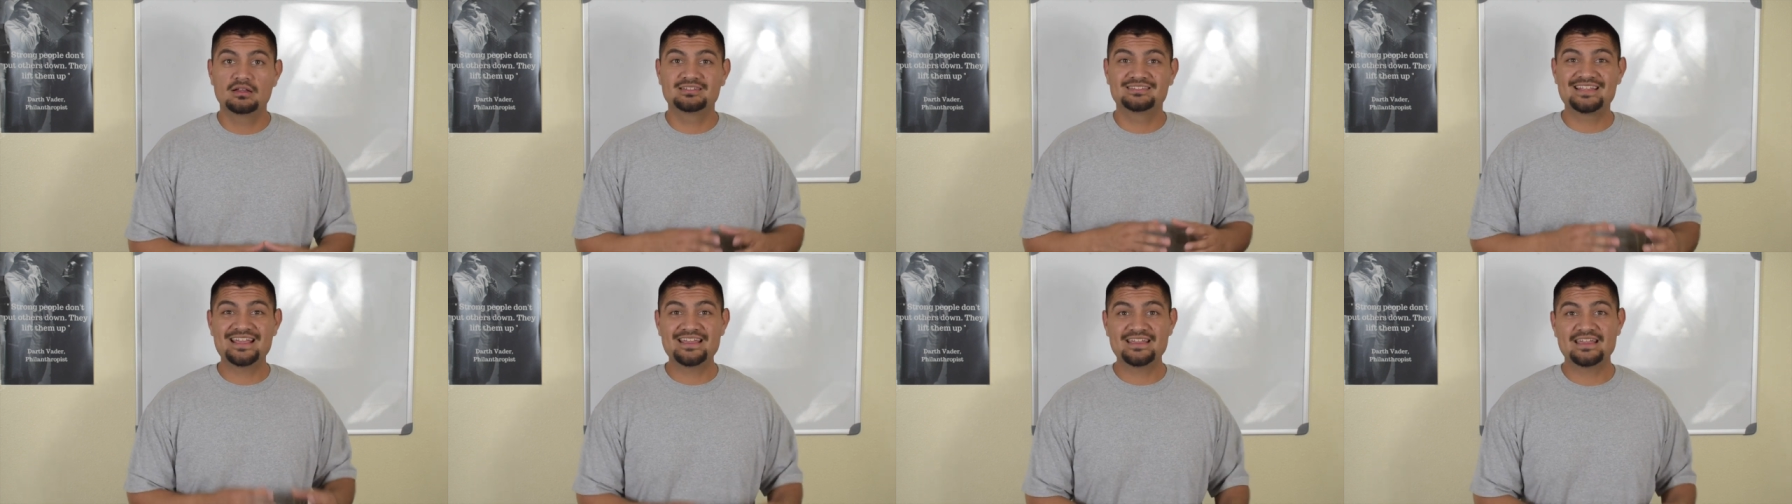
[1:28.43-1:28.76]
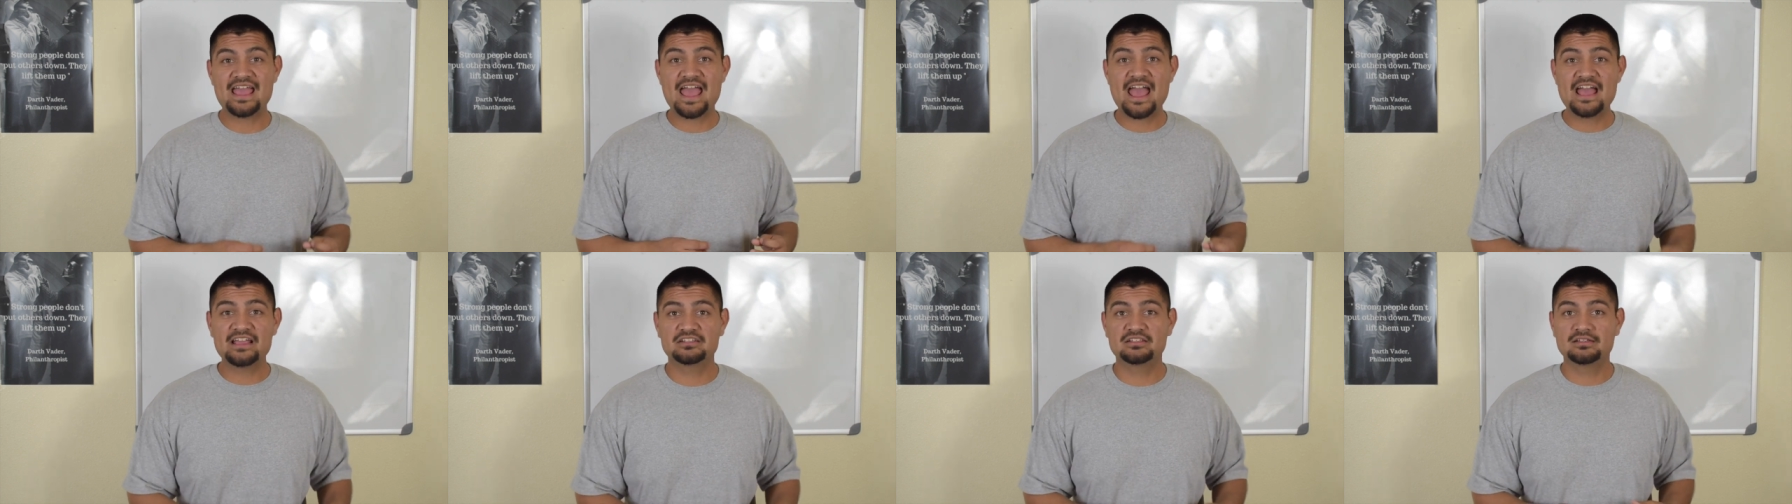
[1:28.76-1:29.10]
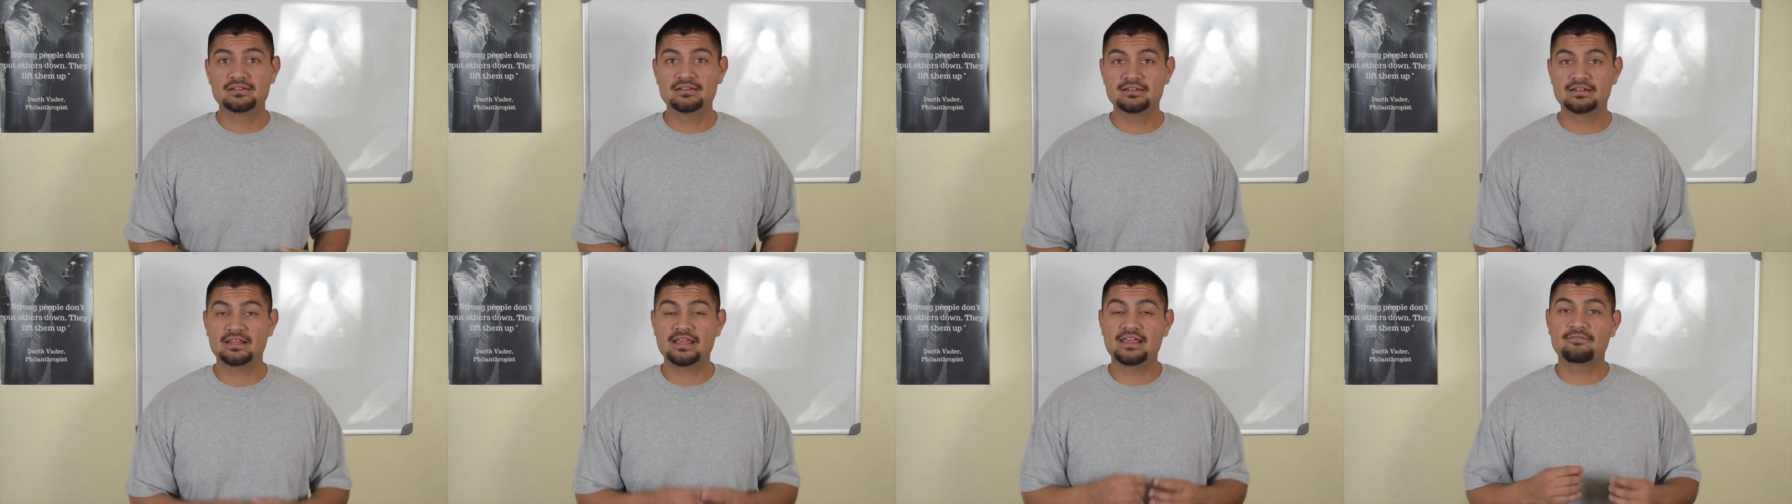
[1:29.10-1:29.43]
take
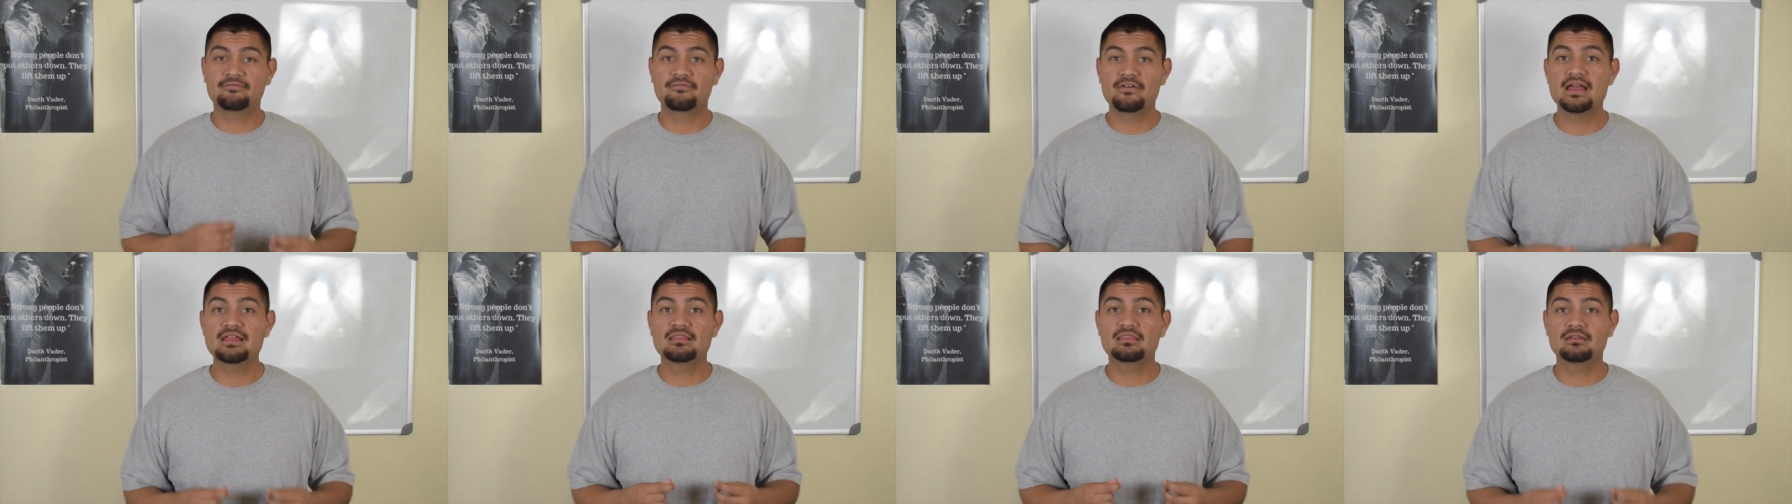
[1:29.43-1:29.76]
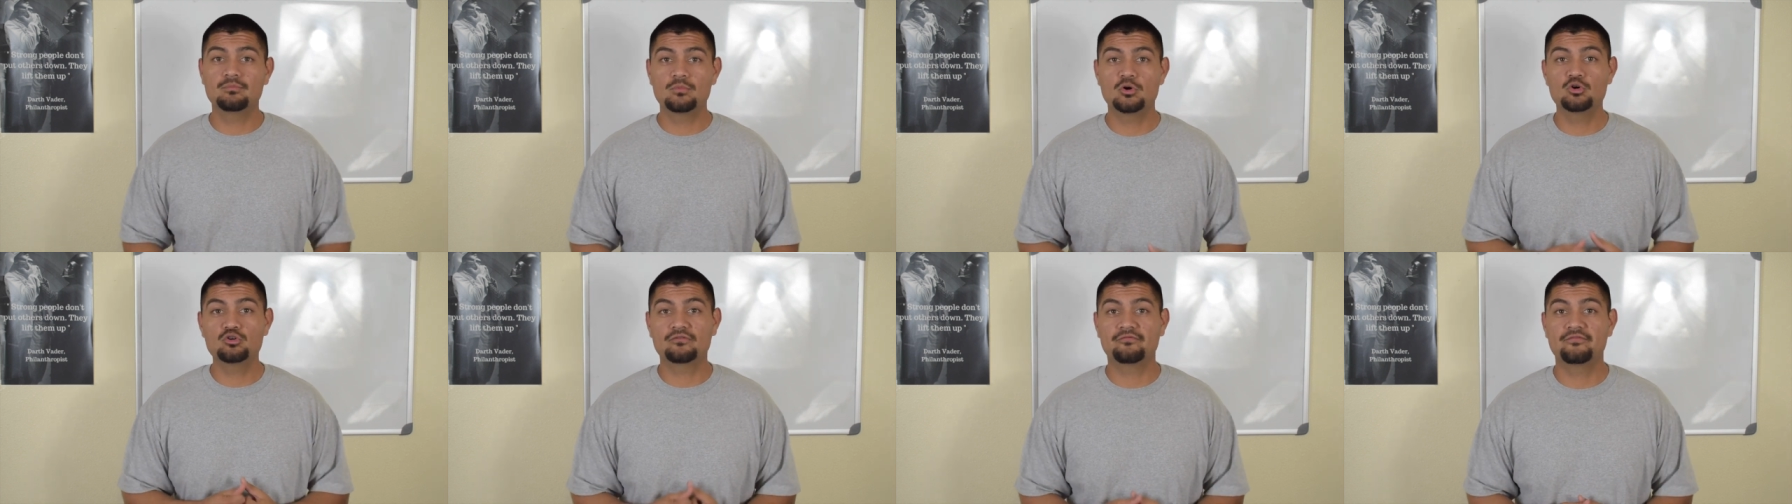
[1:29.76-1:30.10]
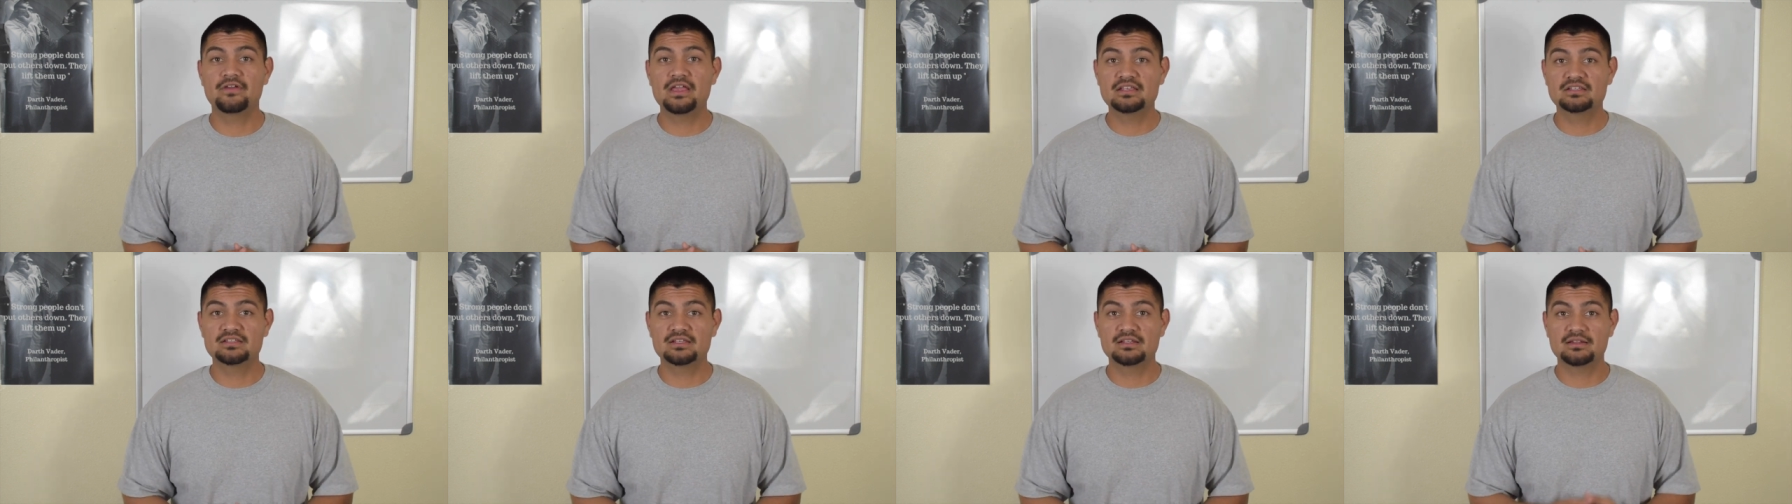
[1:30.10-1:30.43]
action and find the
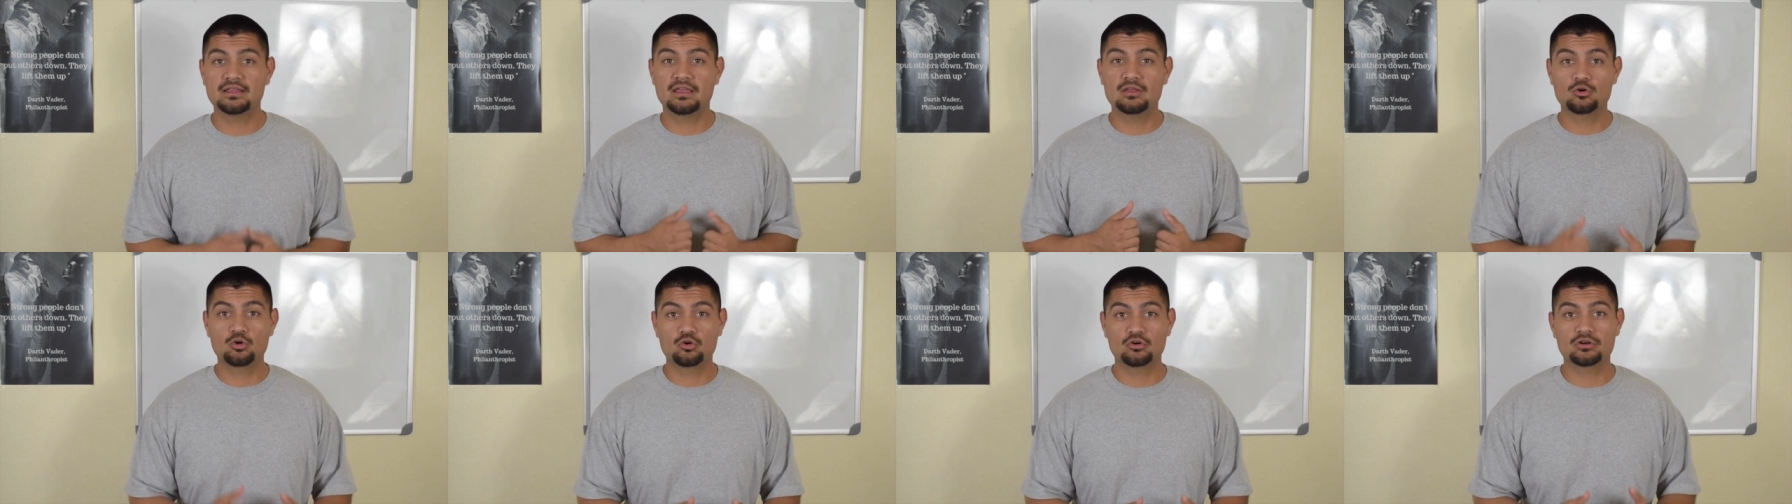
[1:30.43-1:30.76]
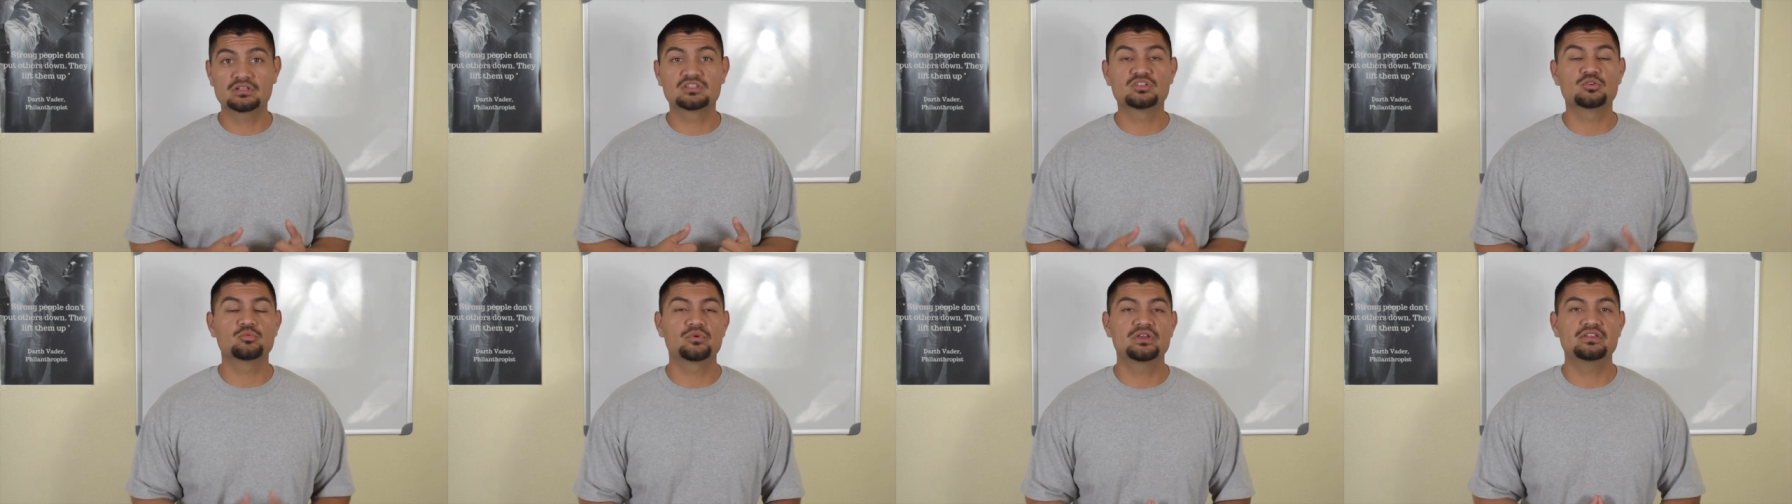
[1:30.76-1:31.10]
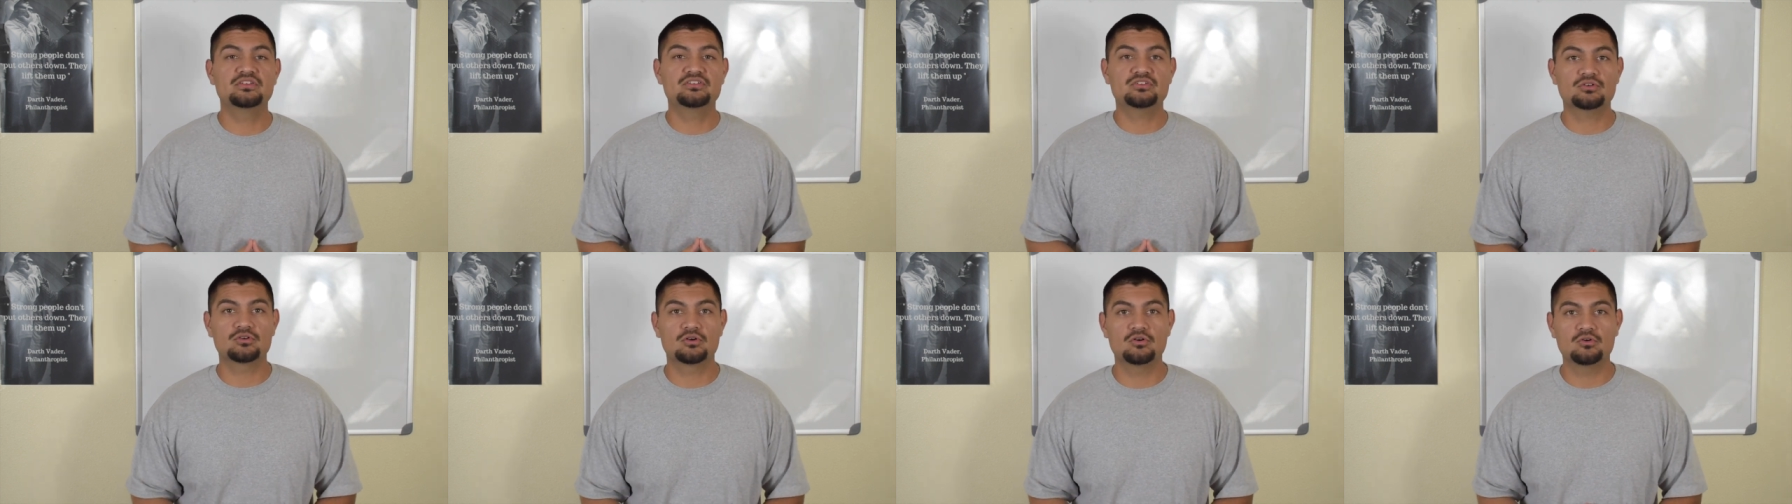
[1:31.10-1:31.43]
motivation in order to
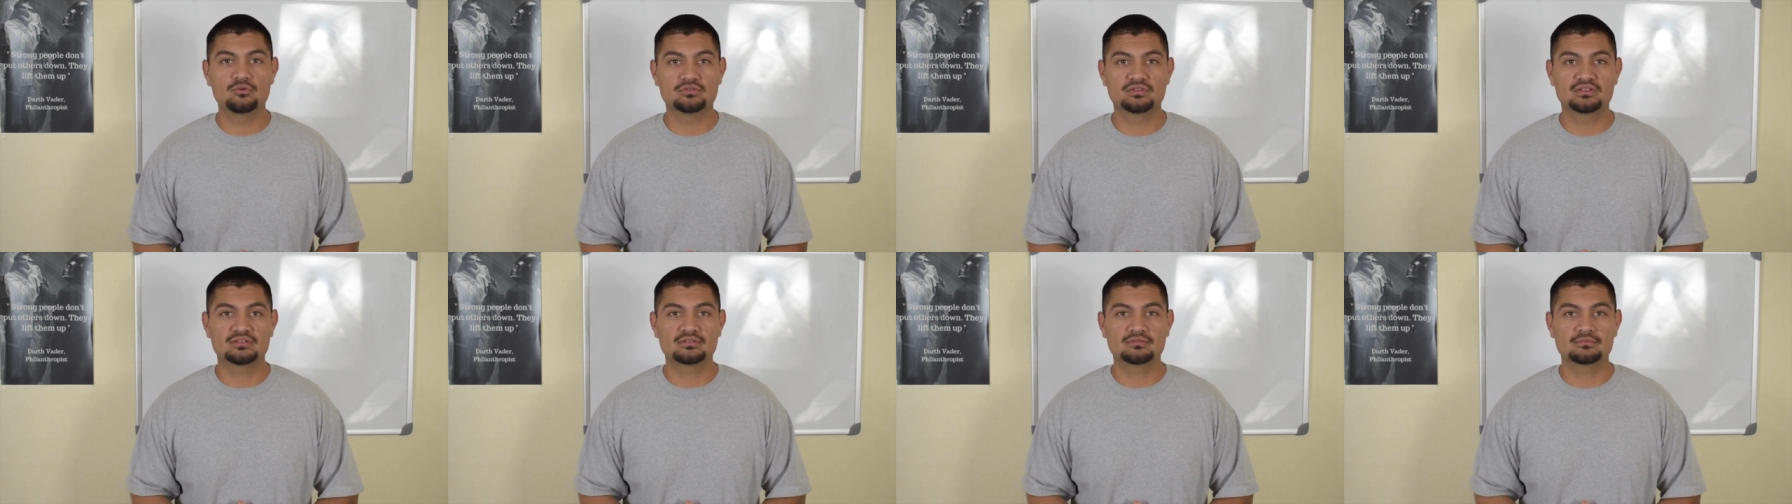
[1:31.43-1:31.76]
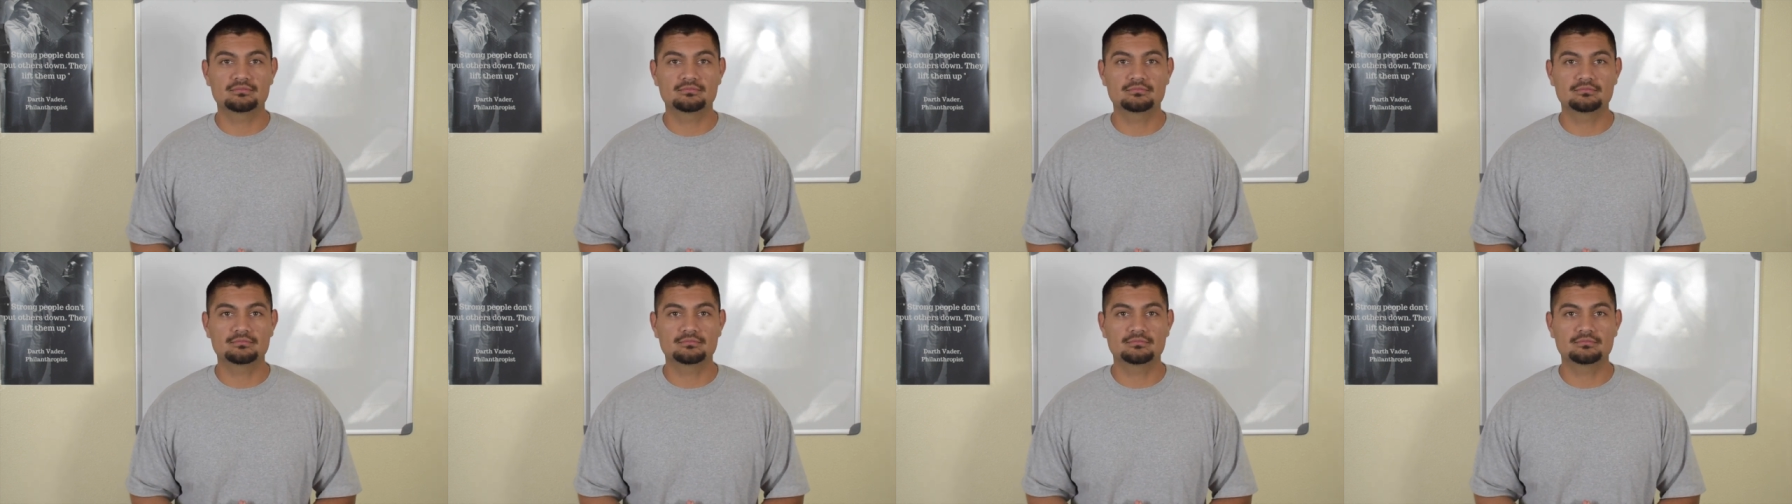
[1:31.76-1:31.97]
reach your goals.